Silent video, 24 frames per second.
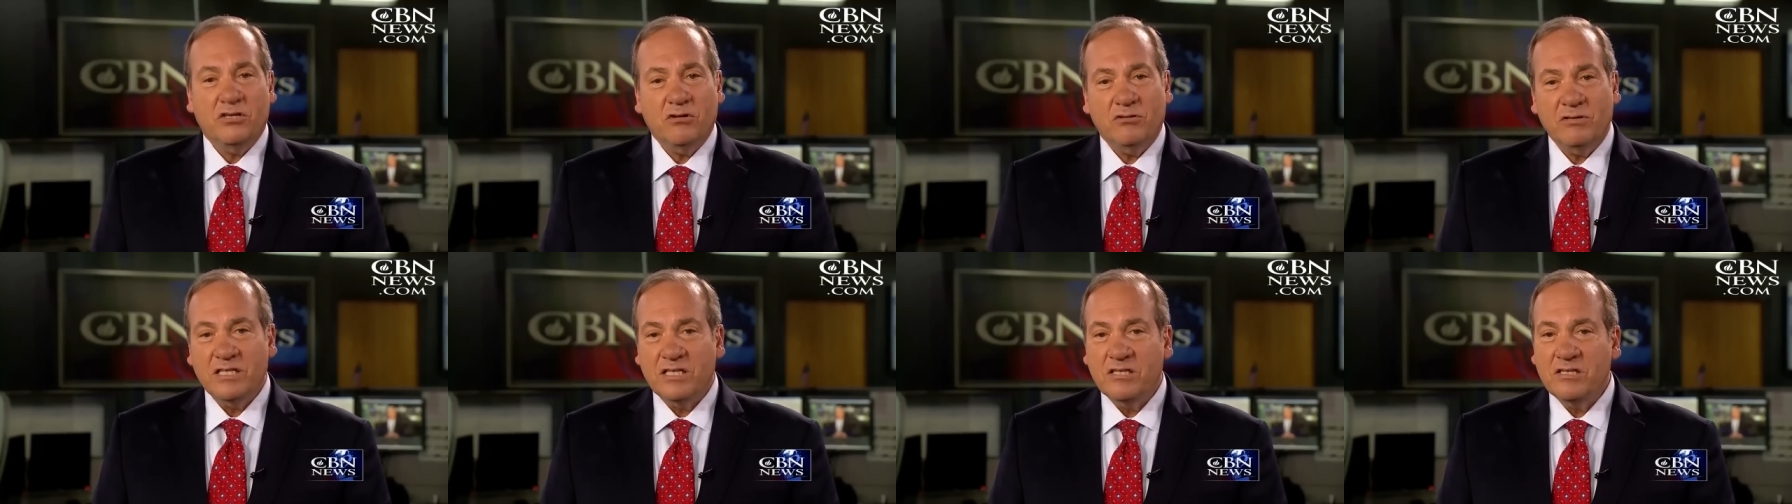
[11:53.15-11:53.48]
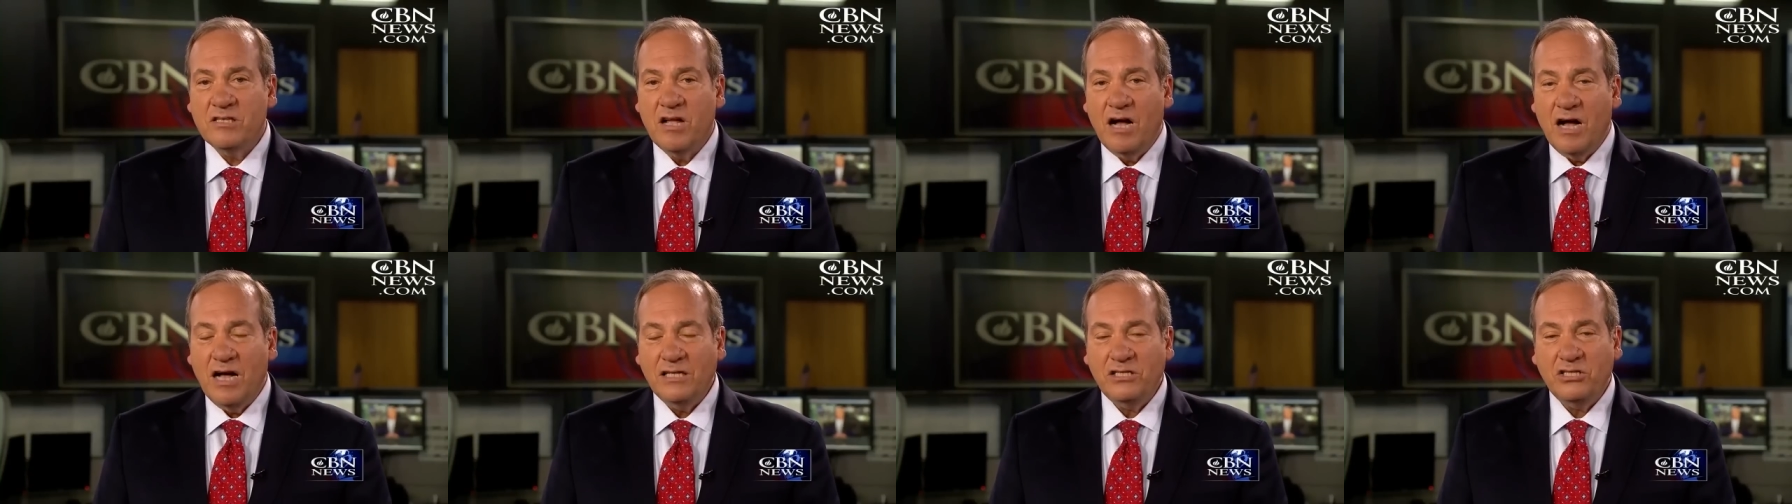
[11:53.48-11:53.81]
So
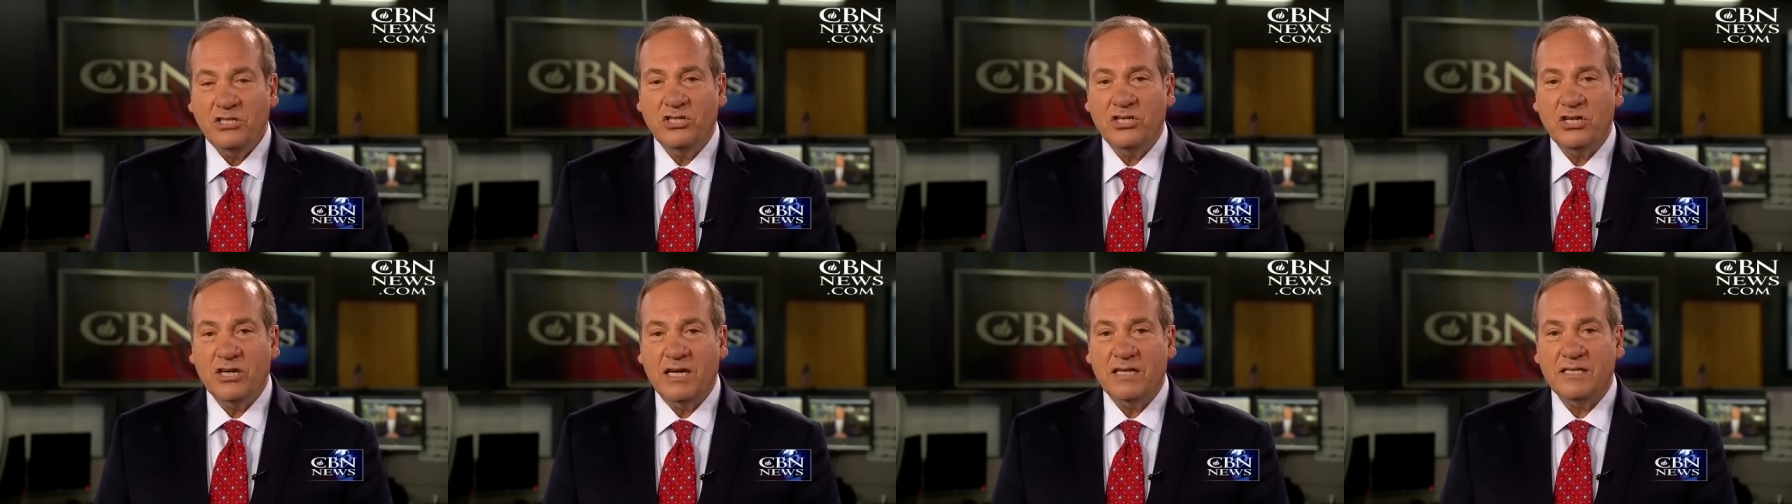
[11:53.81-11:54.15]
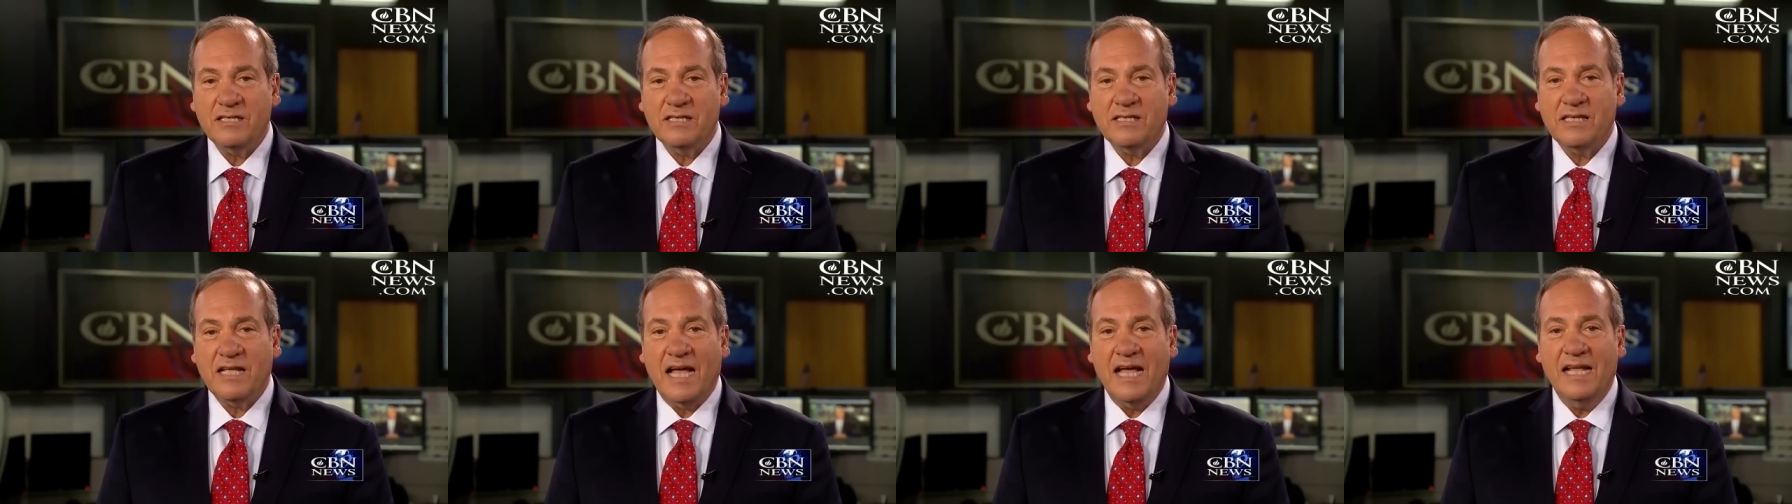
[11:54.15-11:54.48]
it's not
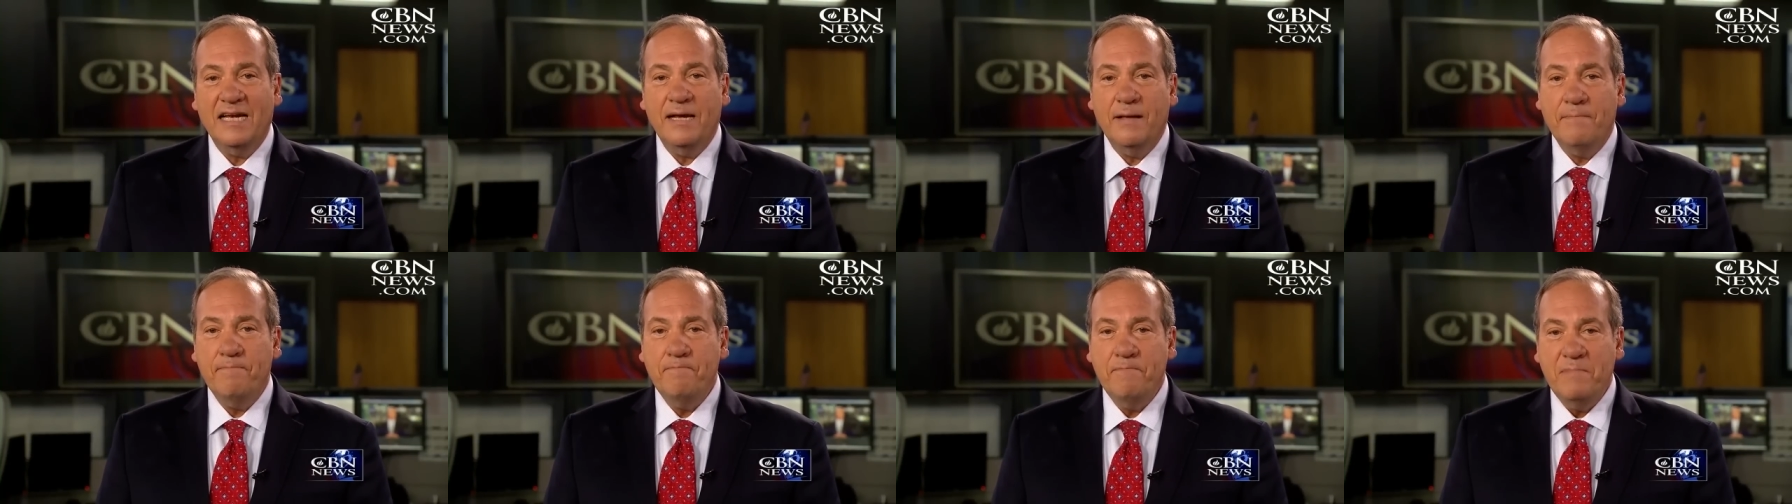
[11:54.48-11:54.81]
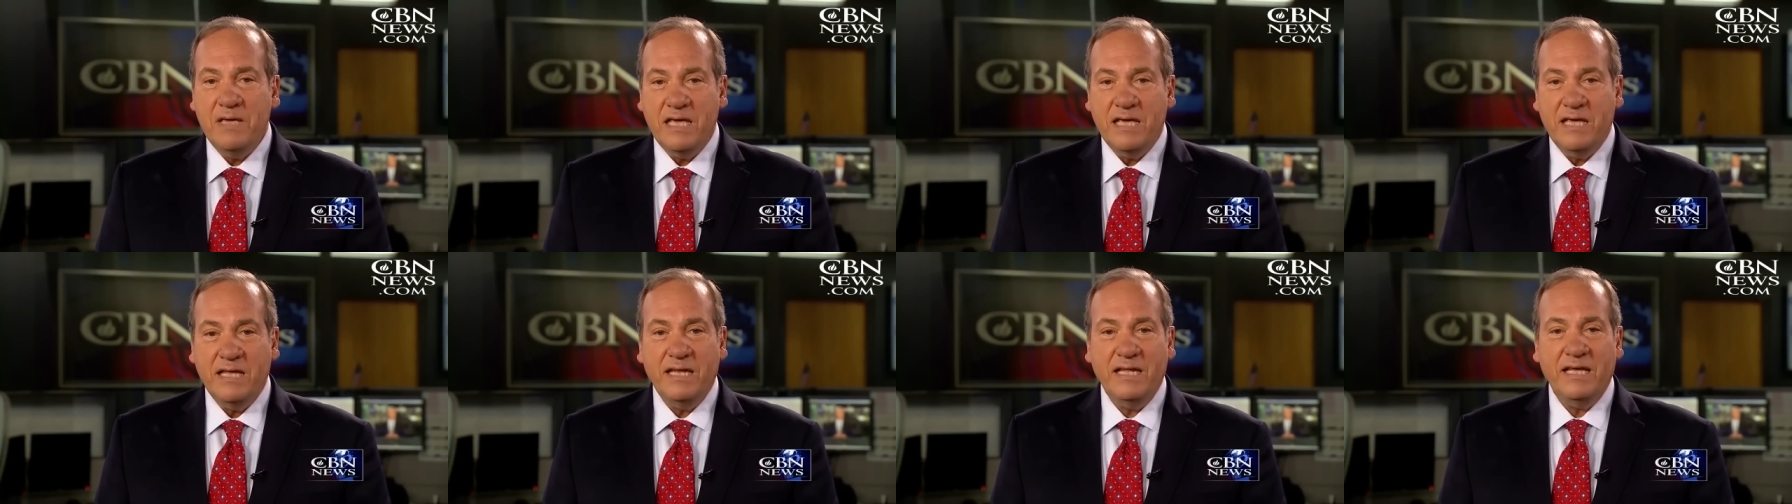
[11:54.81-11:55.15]
just an
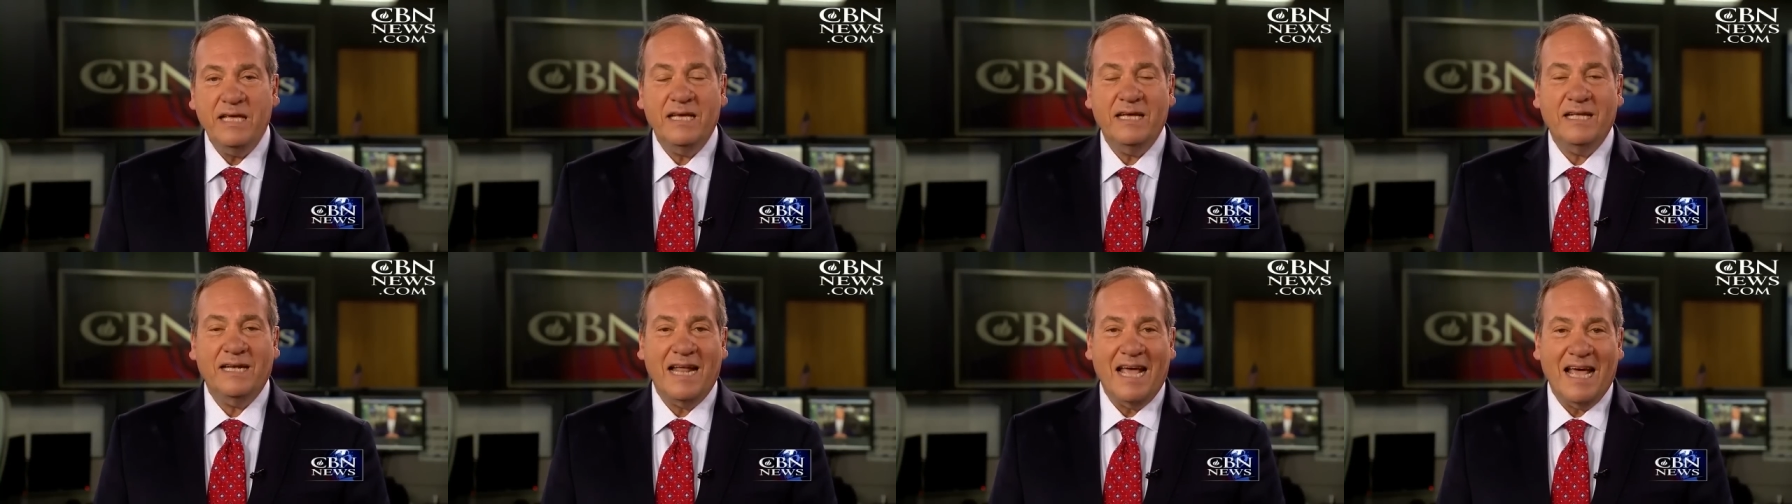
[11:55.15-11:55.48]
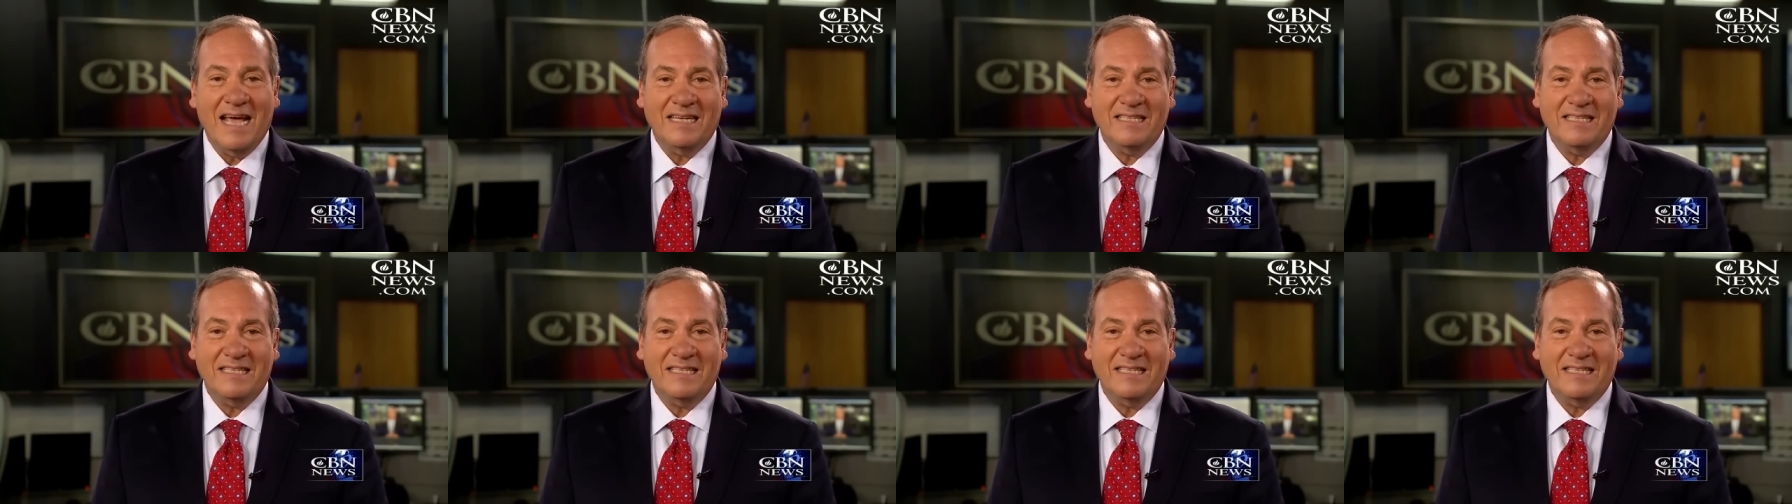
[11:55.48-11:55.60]
immediate